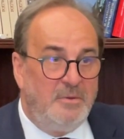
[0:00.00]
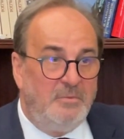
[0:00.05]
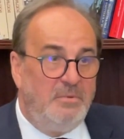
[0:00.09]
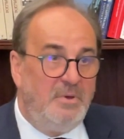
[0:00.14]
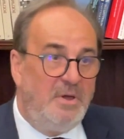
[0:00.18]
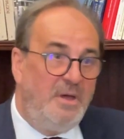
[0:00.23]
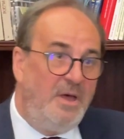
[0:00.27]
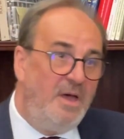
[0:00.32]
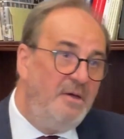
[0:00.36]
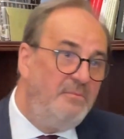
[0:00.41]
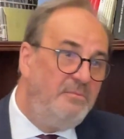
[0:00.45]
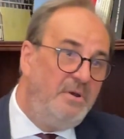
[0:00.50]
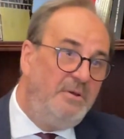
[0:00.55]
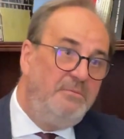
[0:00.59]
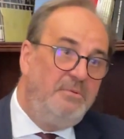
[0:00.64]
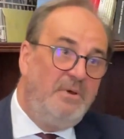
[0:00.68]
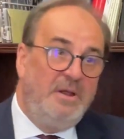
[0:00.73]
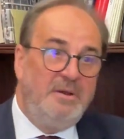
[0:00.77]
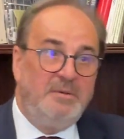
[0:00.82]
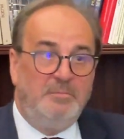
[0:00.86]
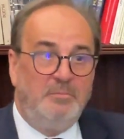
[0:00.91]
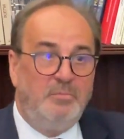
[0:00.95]
where
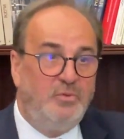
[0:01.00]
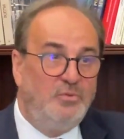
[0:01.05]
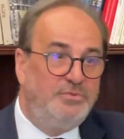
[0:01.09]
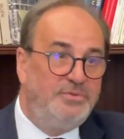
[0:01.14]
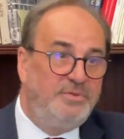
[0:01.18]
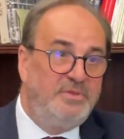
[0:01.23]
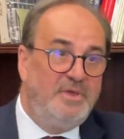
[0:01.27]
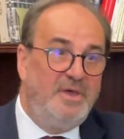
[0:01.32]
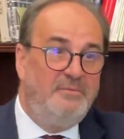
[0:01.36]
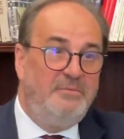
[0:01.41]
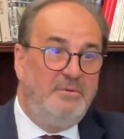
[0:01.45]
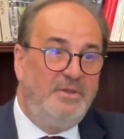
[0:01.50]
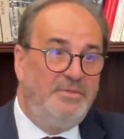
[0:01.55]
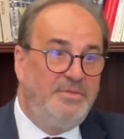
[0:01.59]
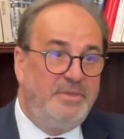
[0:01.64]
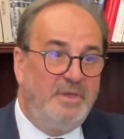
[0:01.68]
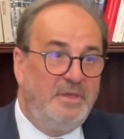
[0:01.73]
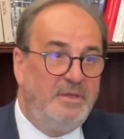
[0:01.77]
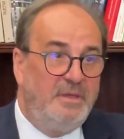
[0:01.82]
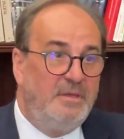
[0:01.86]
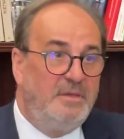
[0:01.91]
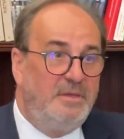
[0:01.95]
everyone puts
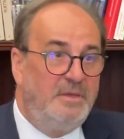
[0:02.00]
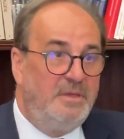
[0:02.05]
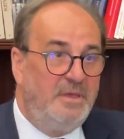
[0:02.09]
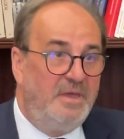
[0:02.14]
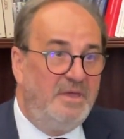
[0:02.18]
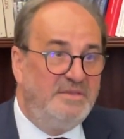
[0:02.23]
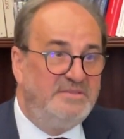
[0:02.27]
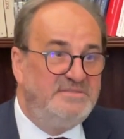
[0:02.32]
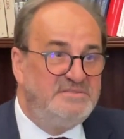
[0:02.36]
everything here.